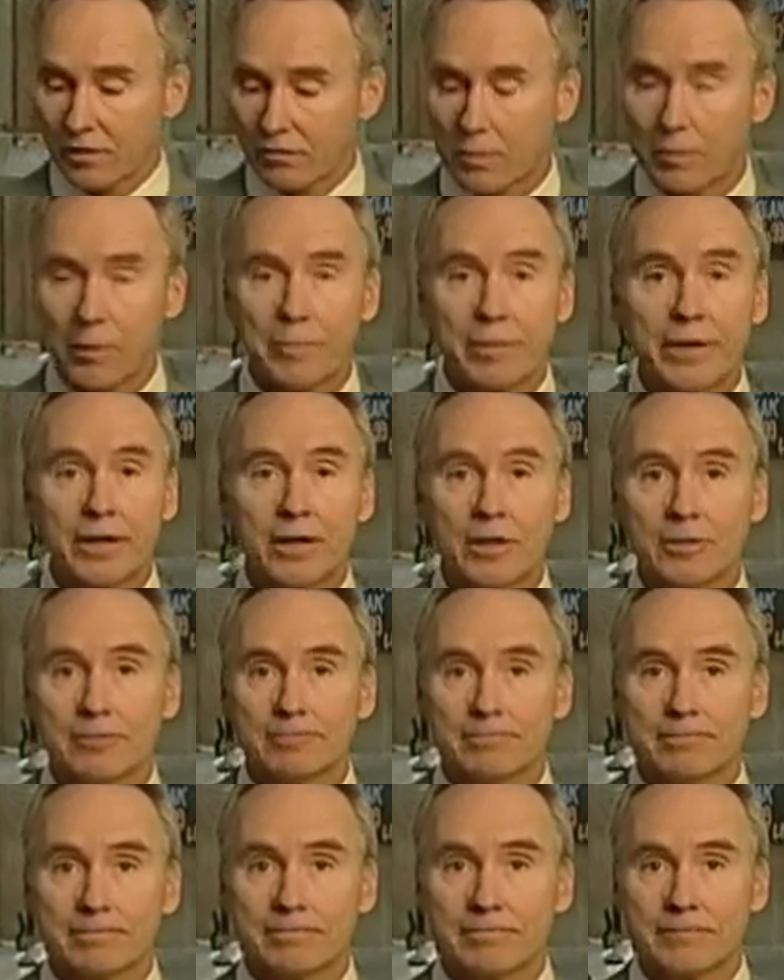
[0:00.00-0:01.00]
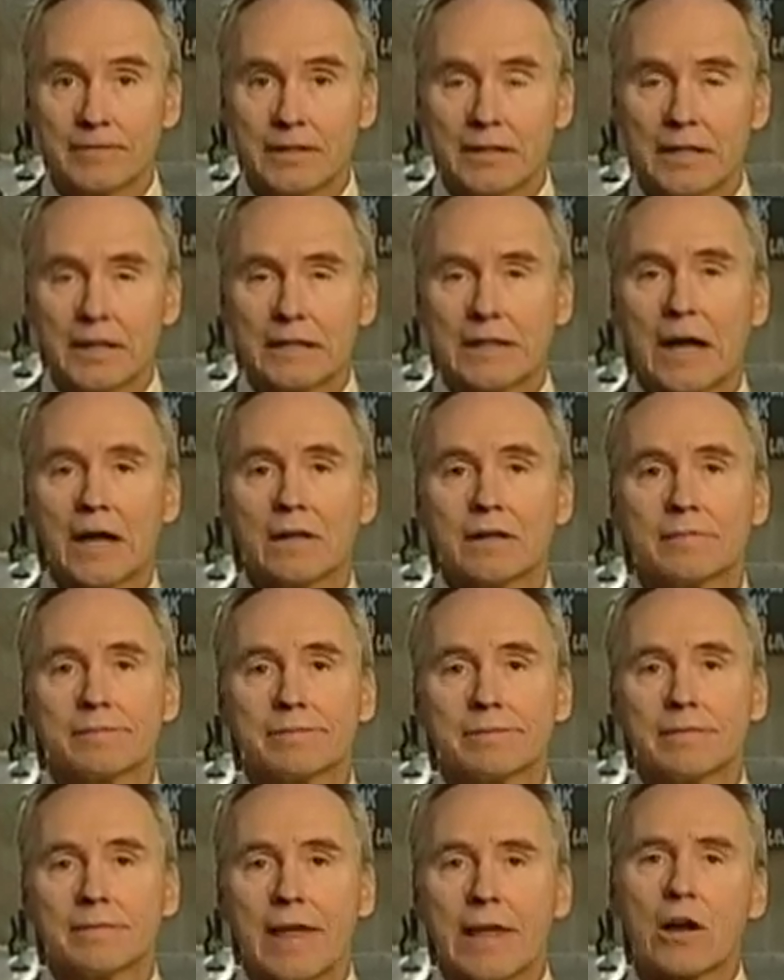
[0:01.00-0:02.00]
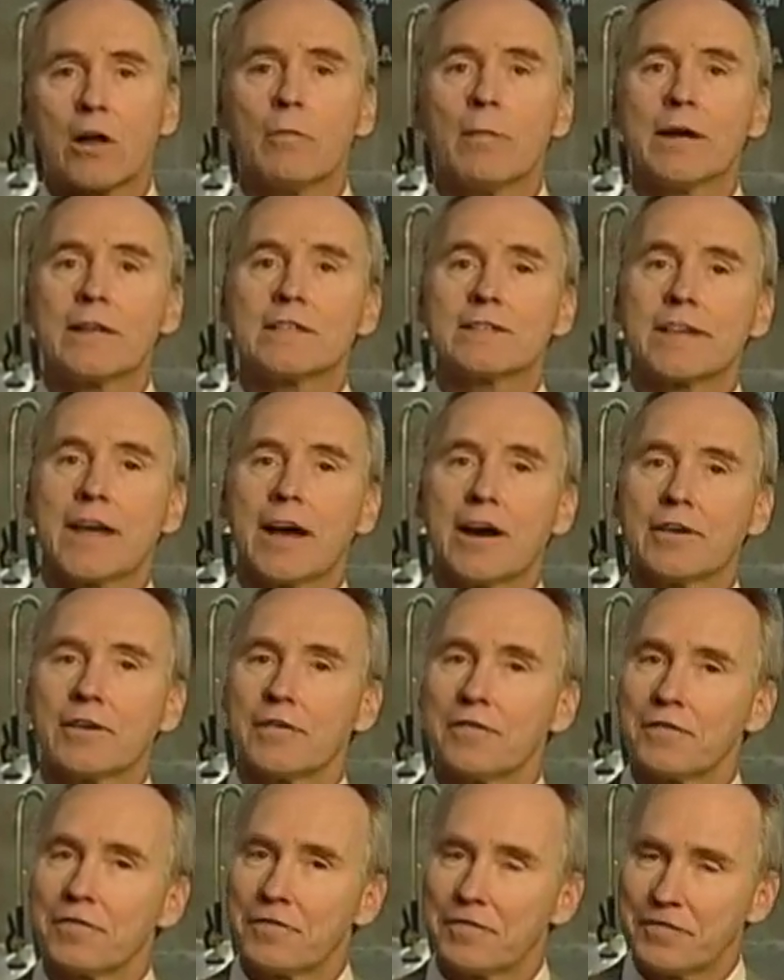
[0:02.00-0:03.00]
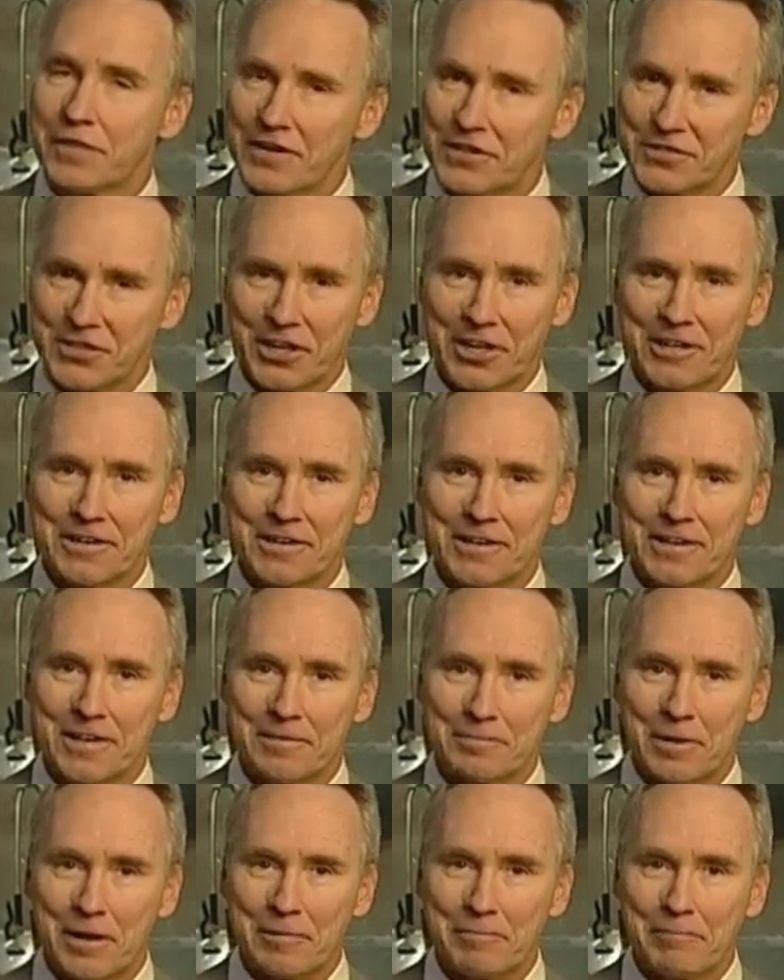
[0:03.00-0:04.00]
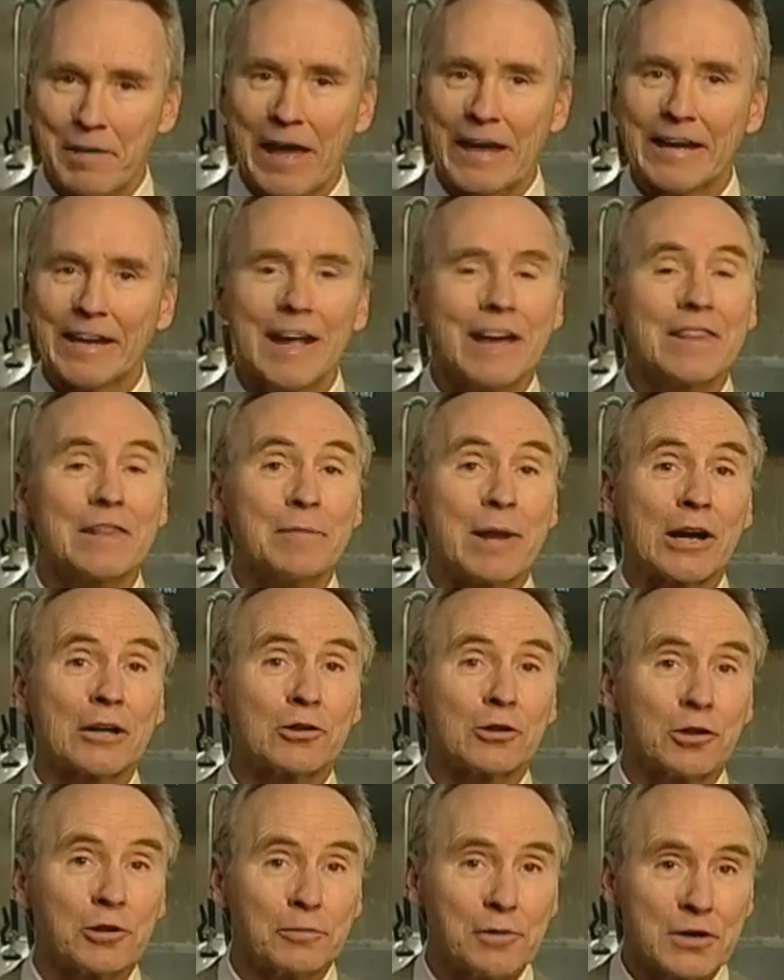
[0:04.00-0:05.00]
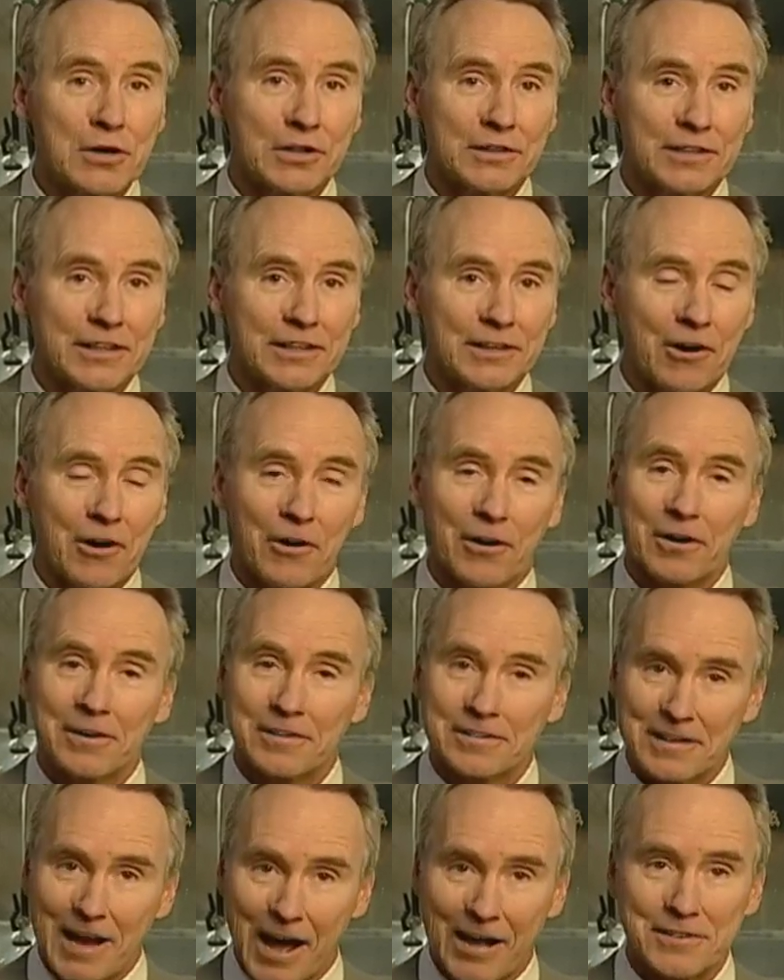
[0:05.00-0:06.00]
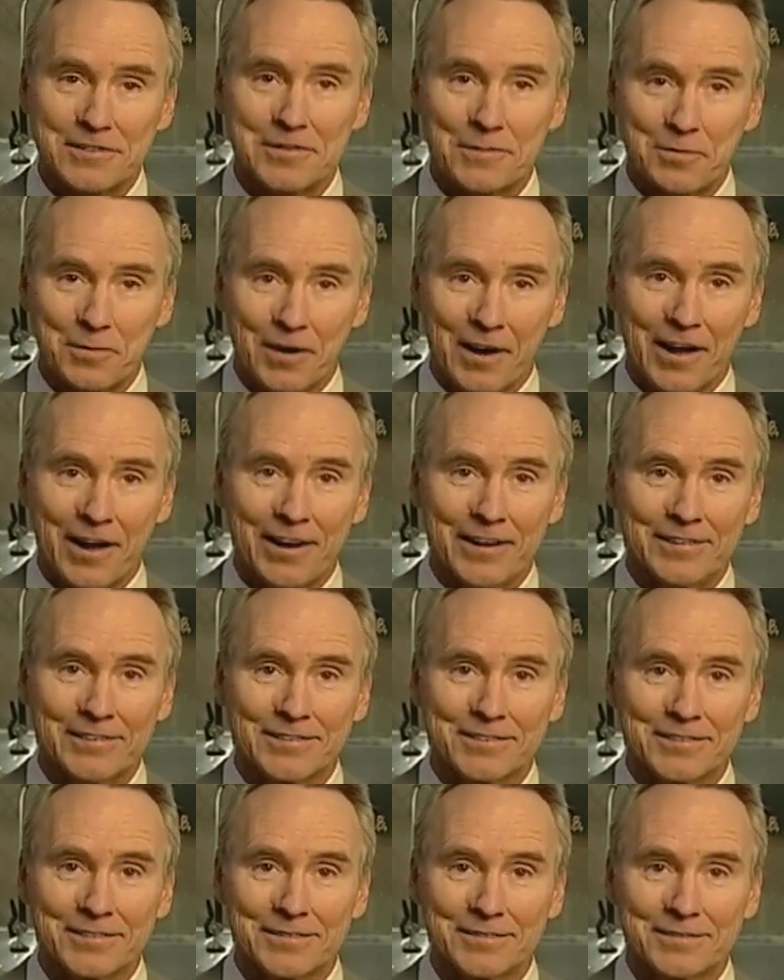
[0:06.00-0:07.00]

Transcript: from a pill. Now, that all may sound fishy, but many in the medical community are not surprised.